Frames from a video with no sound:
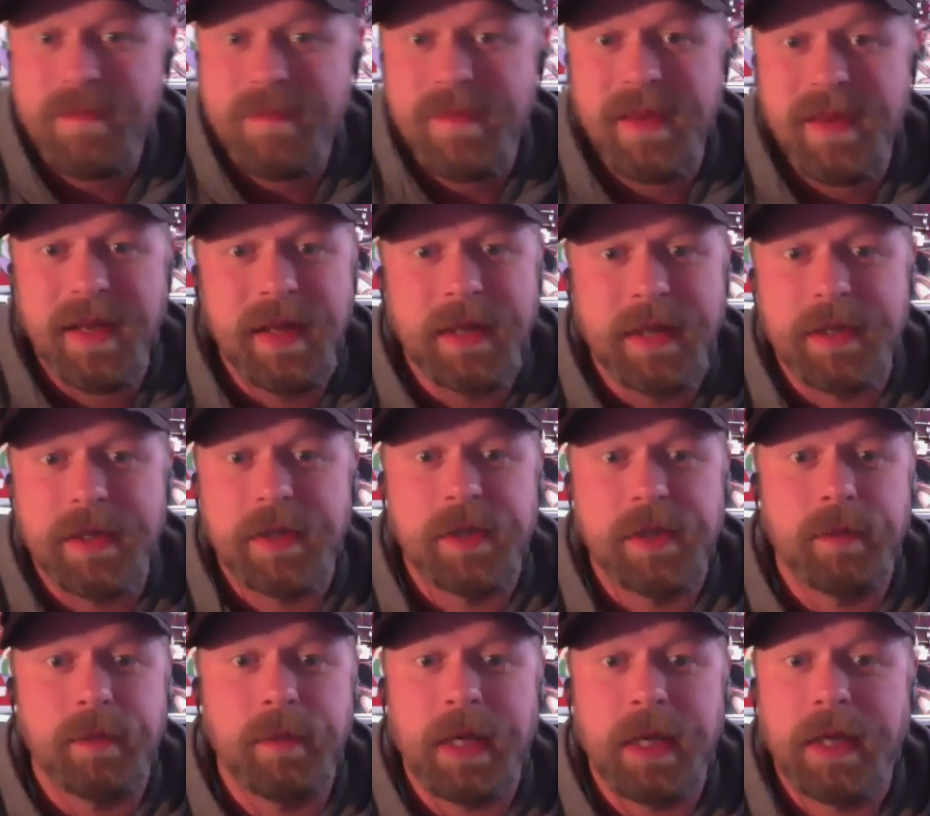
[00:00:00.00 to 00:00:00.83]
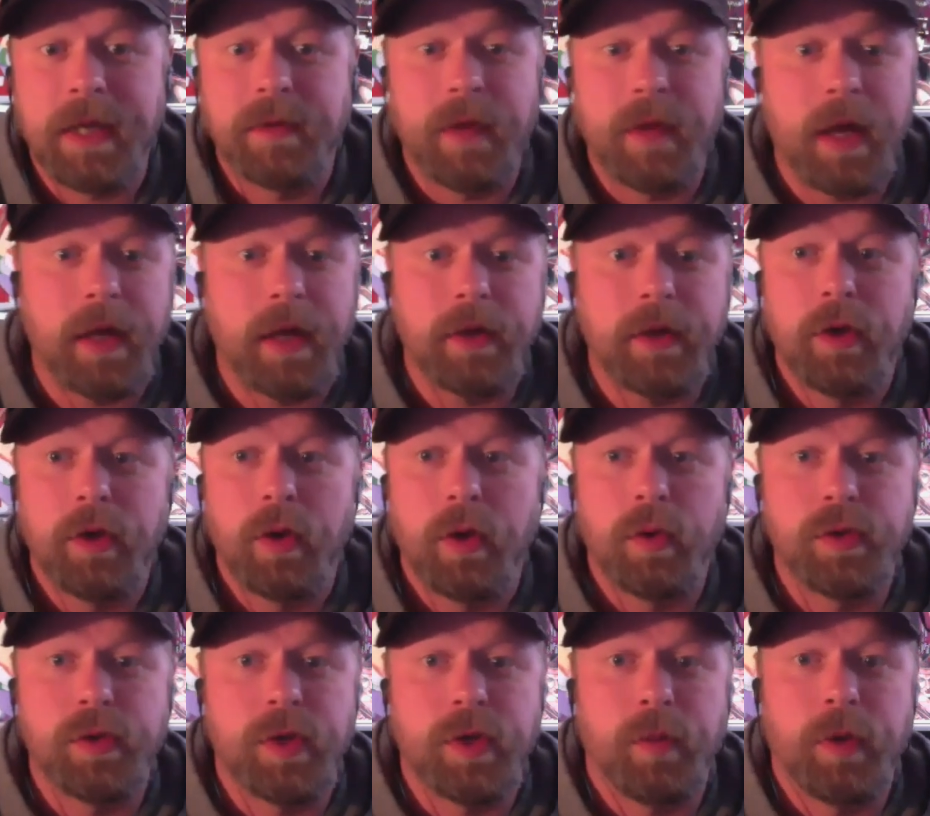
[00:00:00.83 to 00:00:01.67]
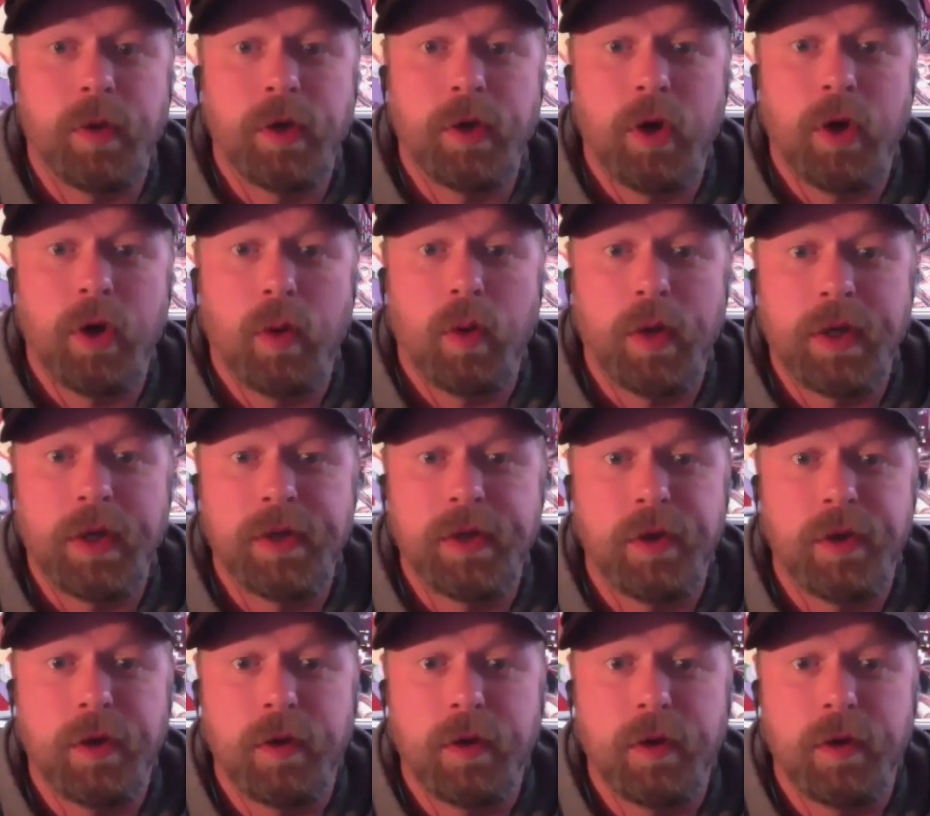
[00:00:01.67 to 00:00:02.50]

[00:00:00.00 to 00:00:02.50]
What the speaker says: It doesn't mean that, someone going to